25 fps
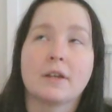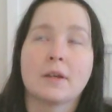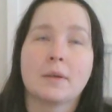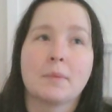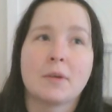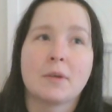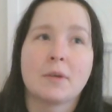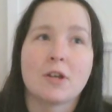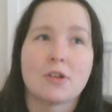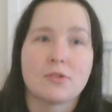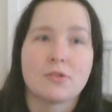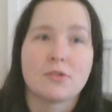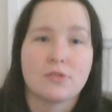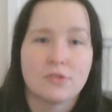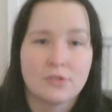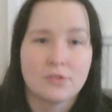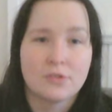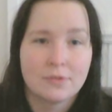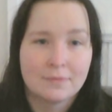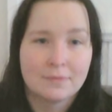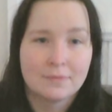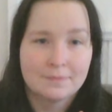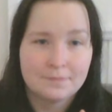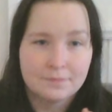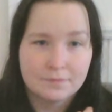
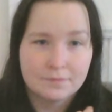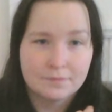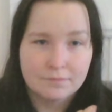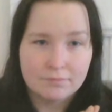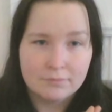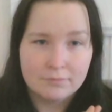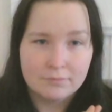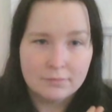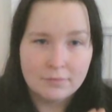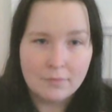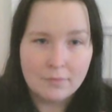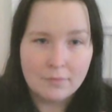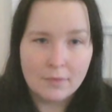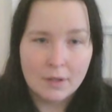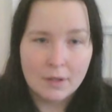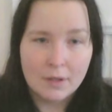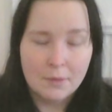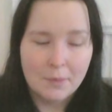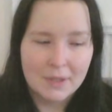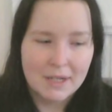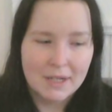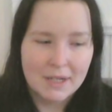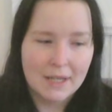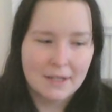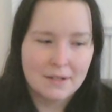because
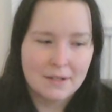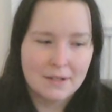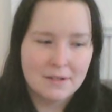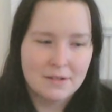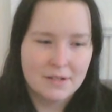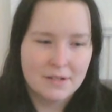when I